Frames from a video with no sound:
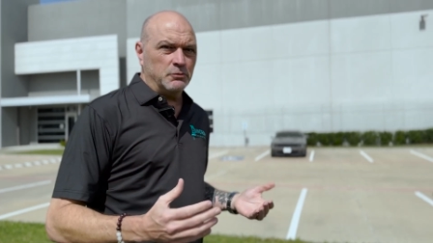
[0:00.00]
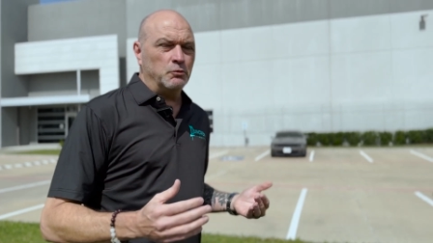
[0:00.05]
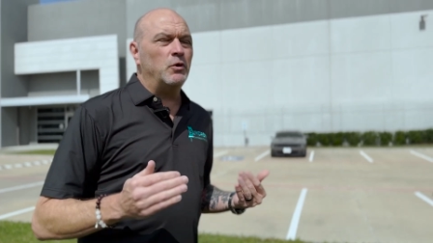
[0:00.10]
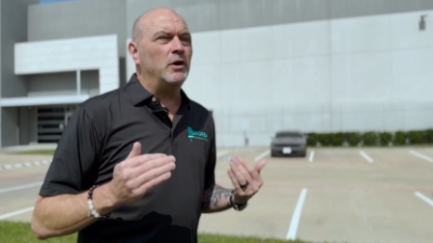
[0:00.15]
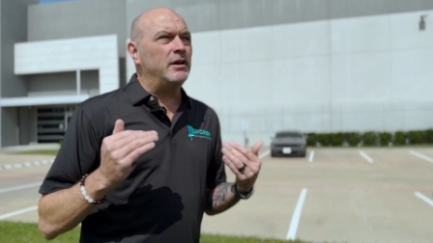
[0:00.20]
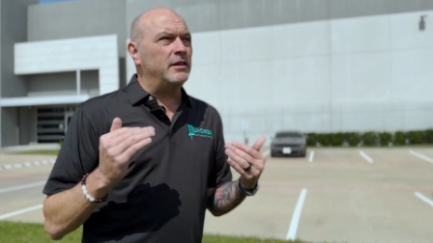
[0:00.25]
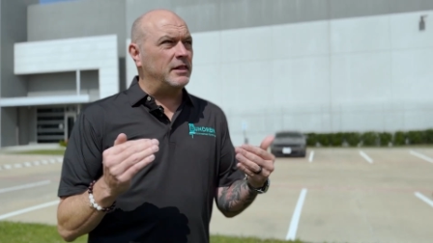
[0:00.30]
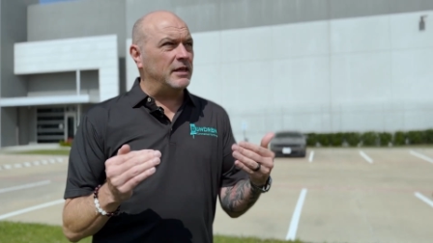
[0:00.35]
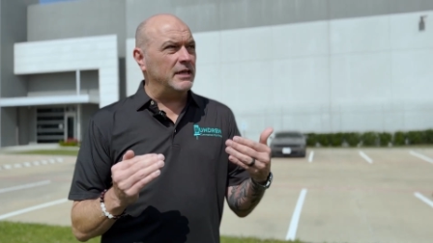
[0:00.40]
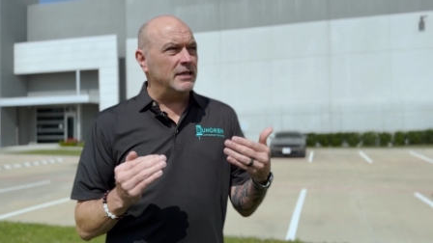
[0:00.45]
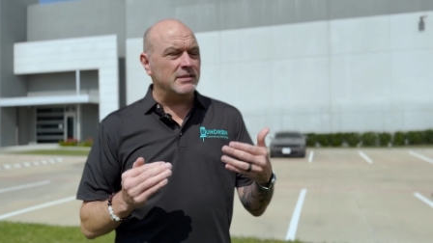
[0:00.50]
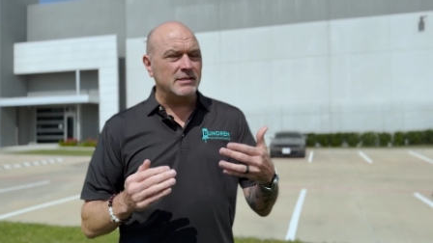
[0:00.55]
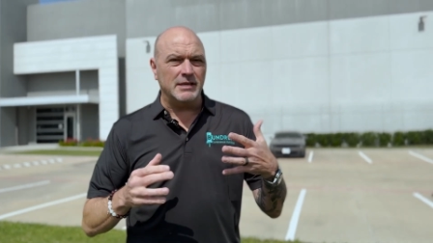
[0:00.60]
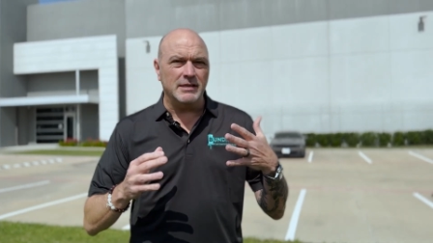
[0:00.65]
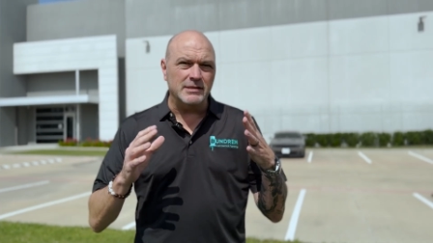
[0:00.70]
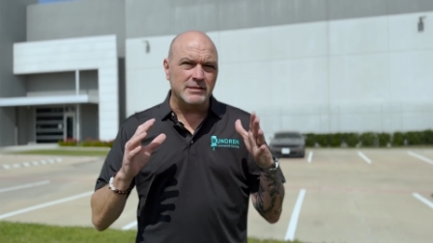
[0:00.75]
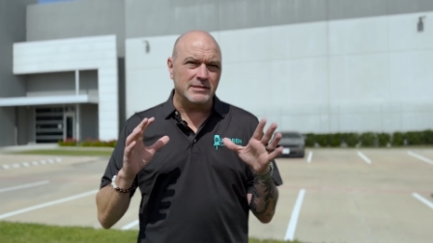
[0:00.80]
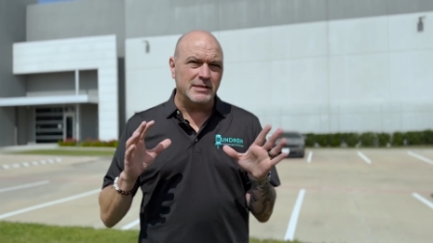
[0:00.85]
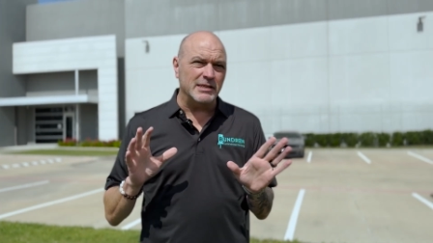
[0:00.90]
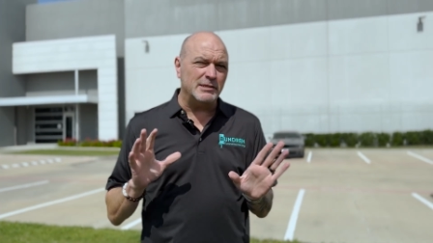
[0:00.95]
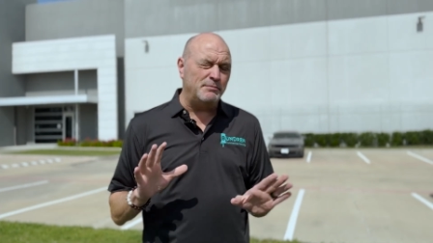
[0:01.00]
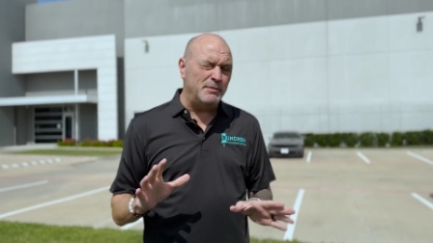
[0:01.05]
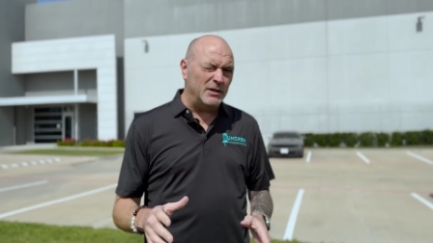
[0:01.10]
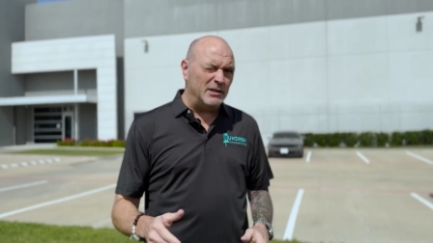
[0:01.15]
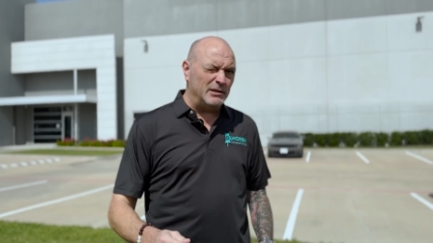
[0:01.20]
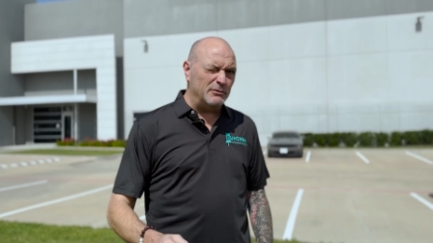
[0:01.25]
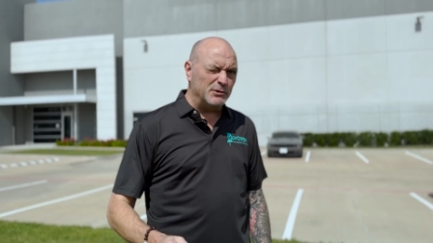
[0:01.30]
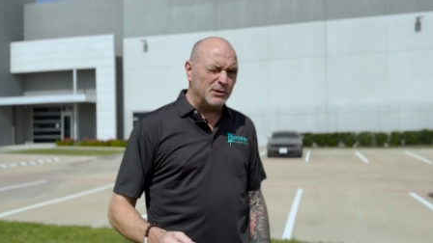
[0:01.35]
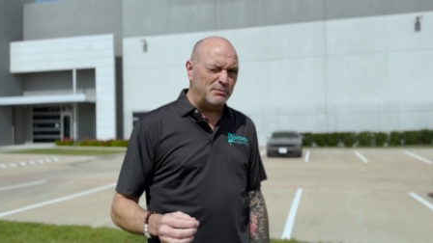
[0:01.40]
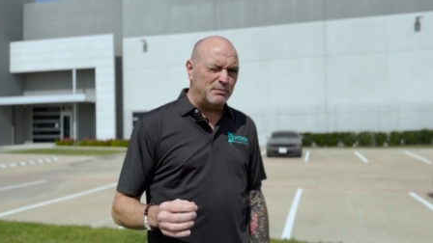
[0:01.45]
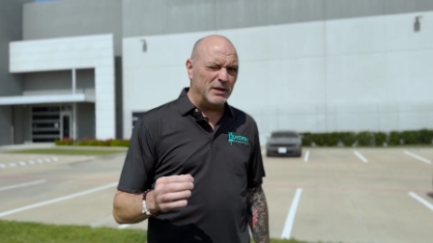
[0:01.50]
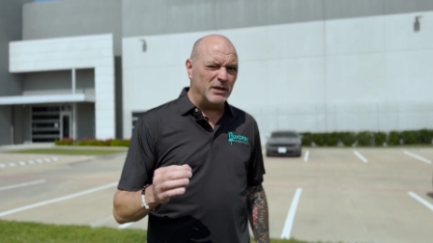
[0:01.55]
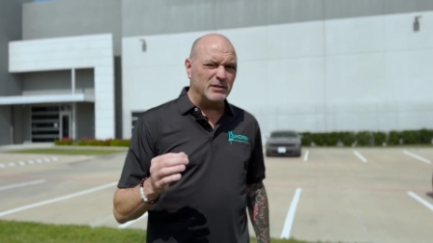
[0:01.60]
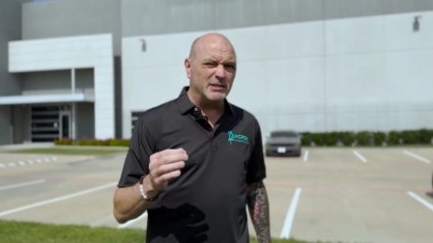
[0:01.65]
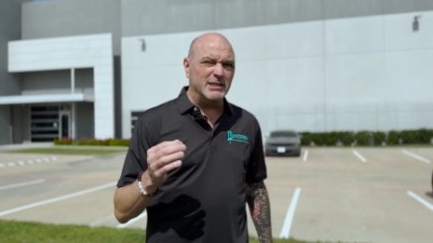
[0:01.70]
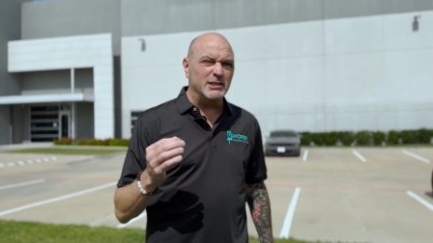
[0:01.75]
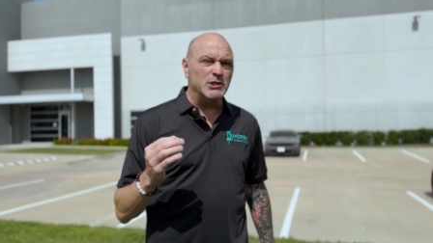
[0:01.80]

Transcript: One of these is this building was built in